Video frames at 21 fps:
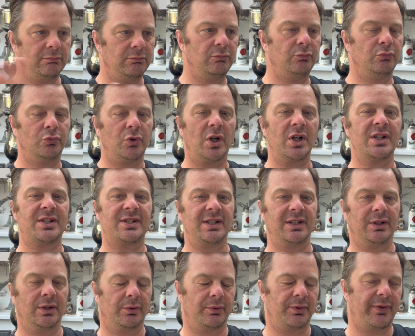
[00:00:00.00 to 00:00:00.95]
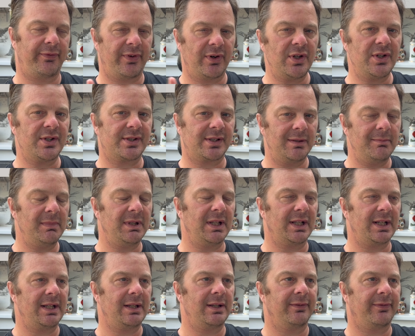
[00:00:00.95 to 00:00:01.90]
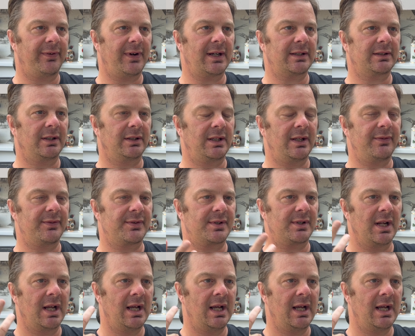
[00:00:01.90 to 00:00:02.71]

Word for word: writing though. They're very similar in the fact that they've,